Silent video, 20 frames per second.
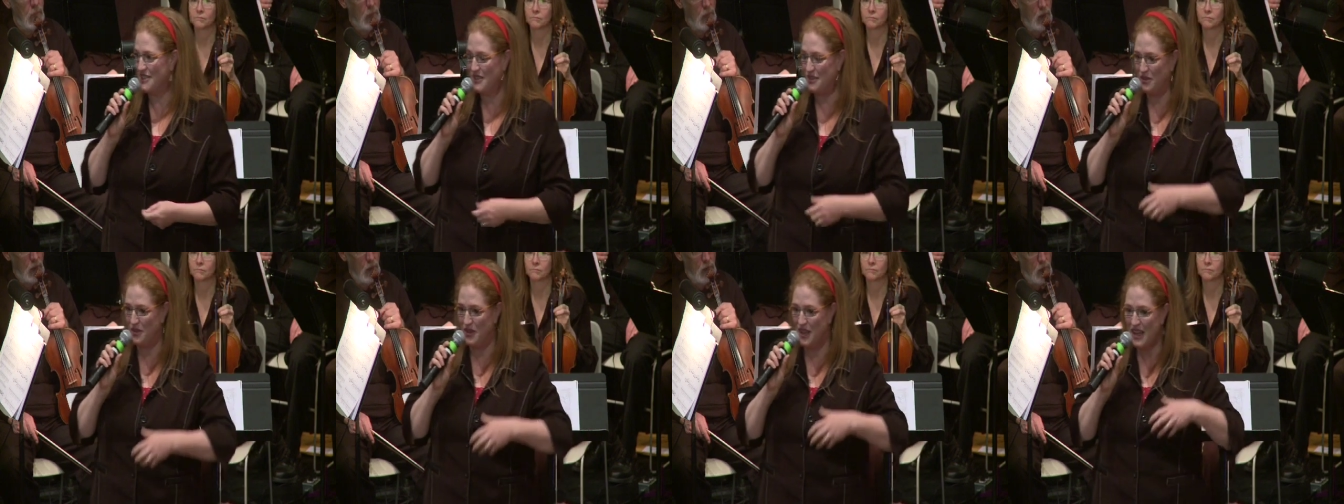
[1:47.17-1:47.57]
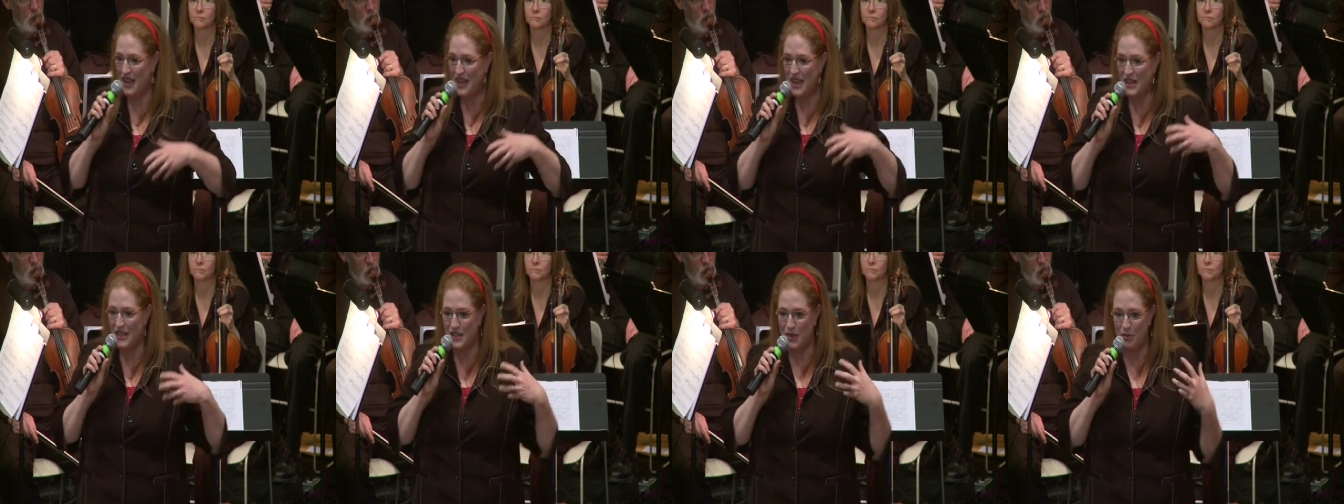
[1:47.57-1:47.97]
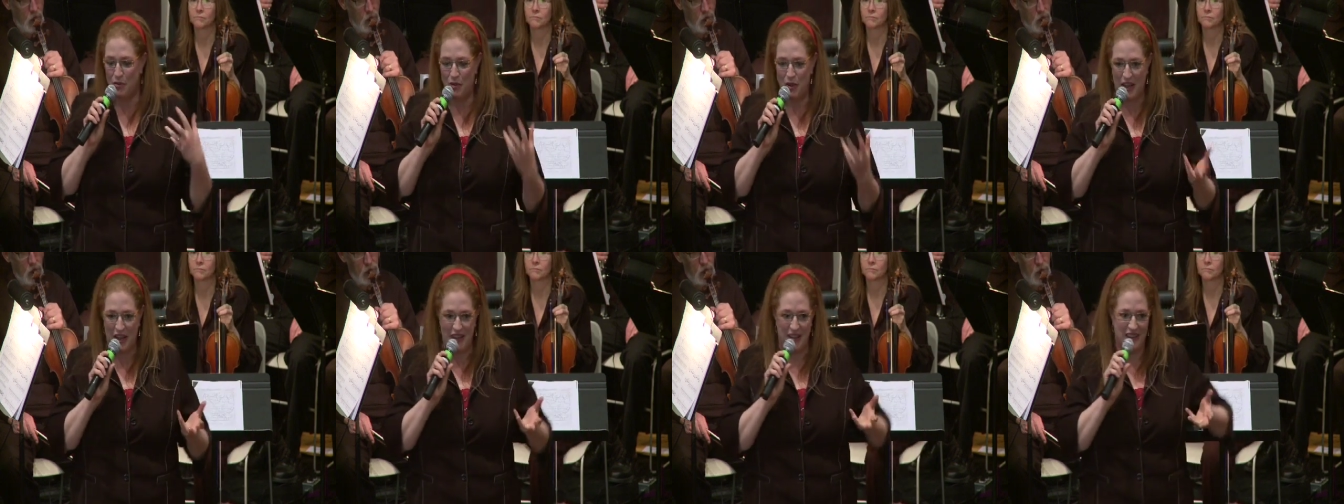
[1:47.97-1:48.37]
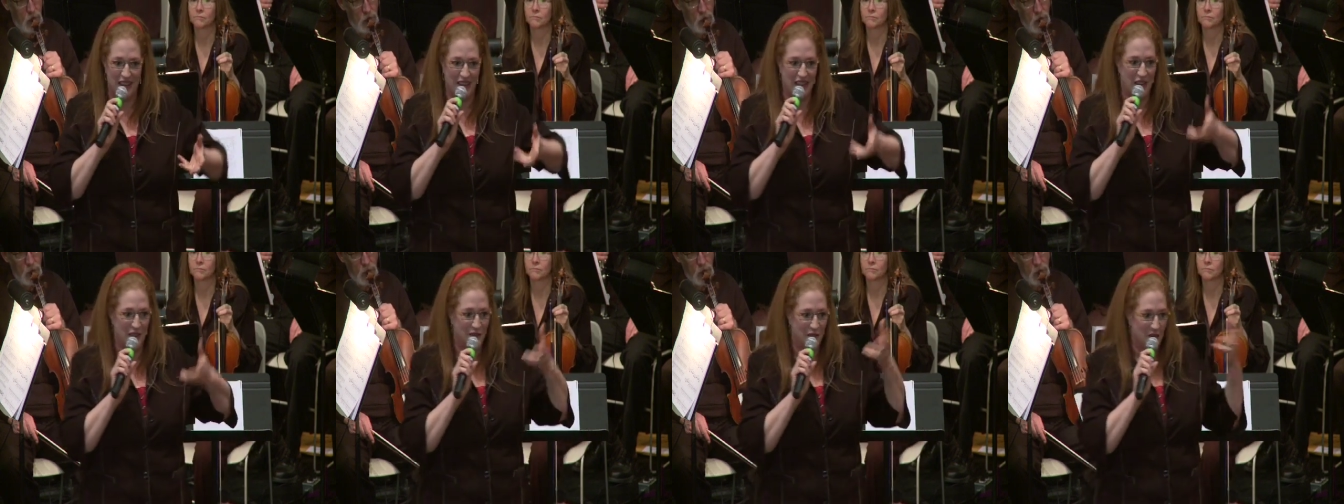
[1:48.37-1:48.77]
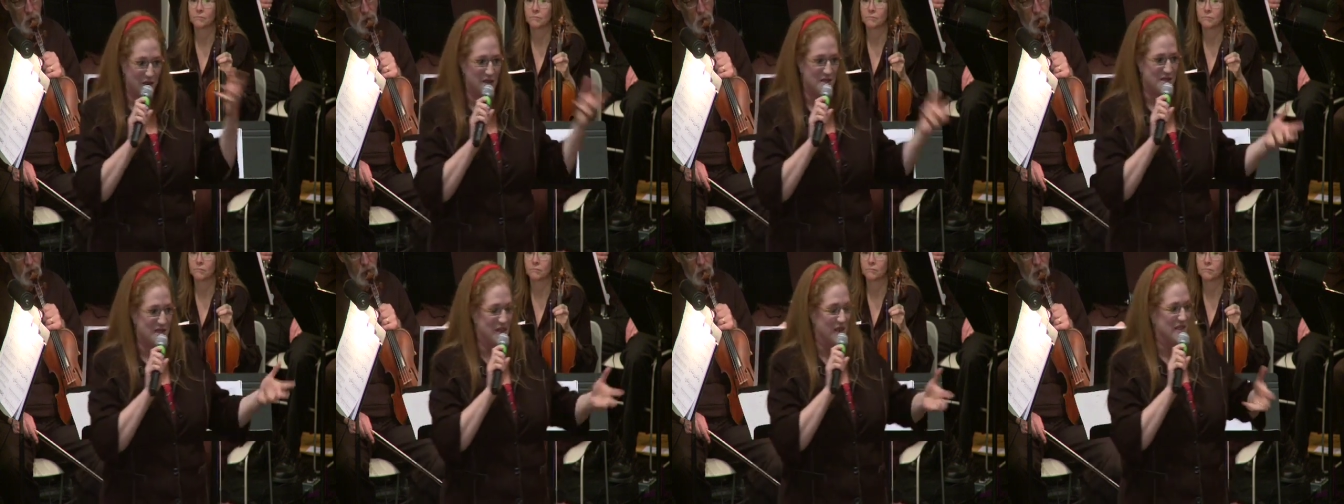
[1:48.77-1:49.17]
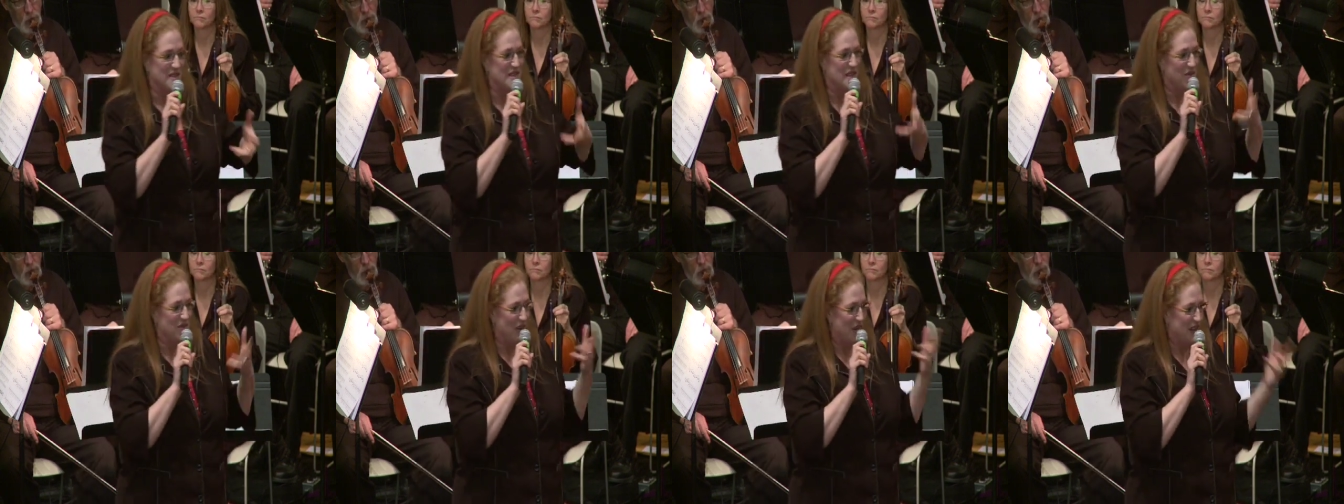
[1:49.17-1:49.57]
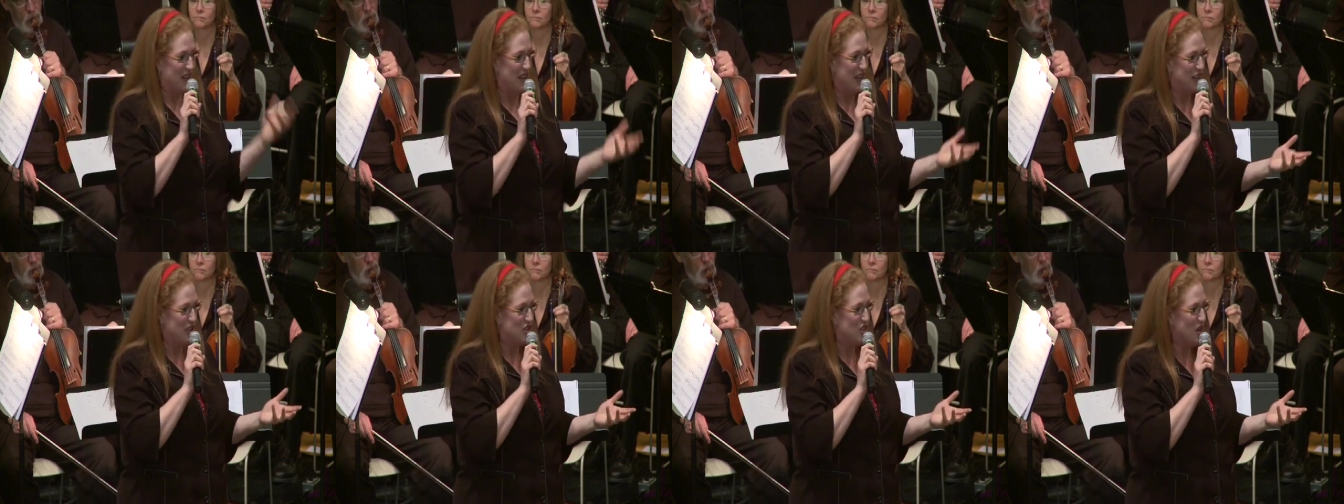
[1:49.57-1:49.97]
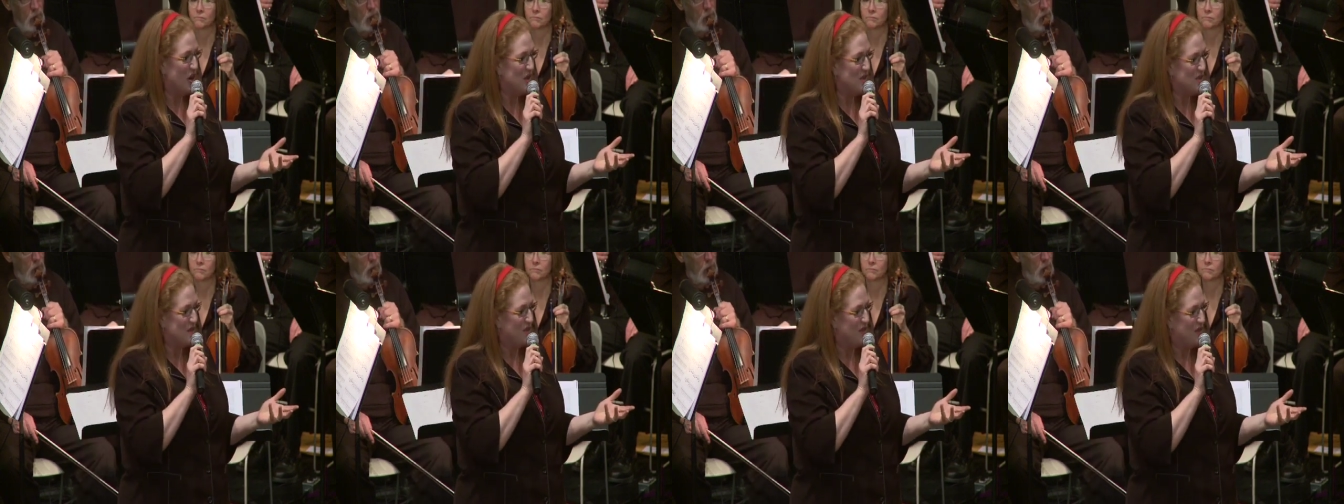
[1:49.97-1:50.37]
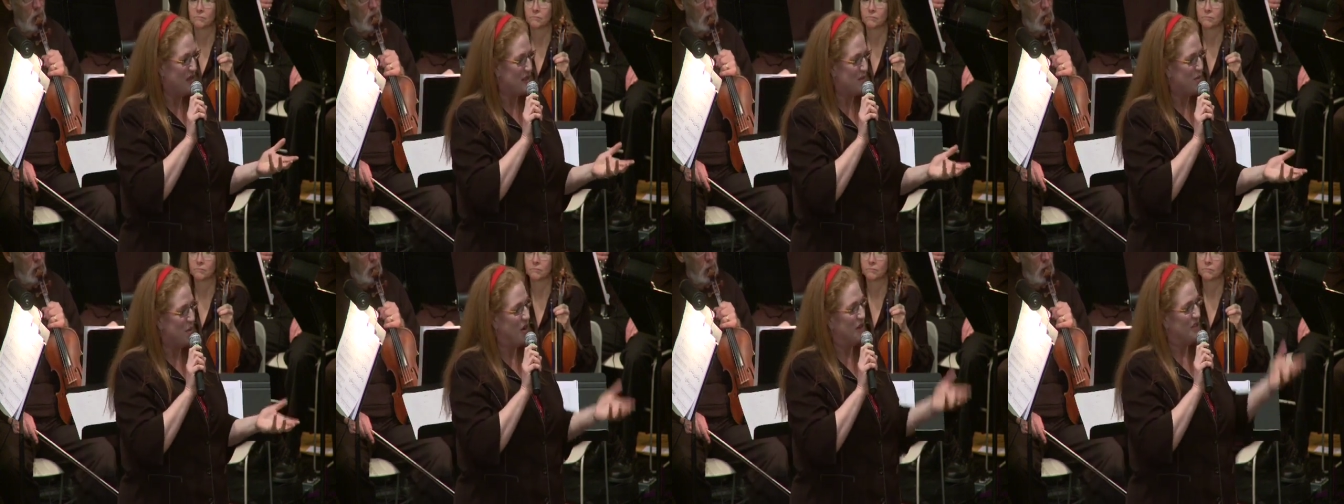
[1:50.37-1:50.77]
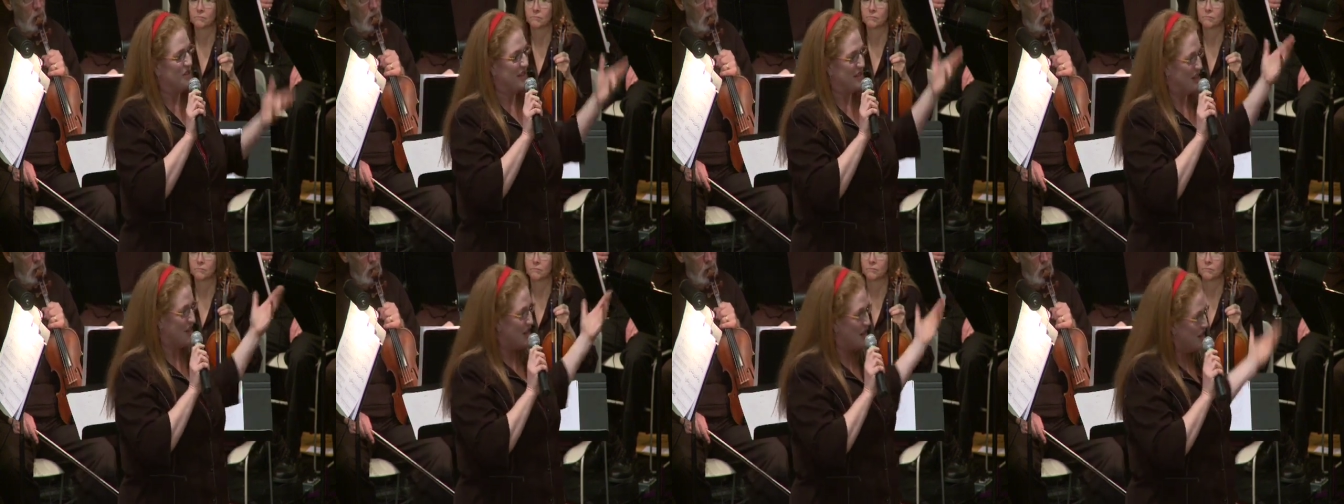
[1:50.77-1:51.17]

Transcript: to to bring the folk songs that Rhonda had chosen for this project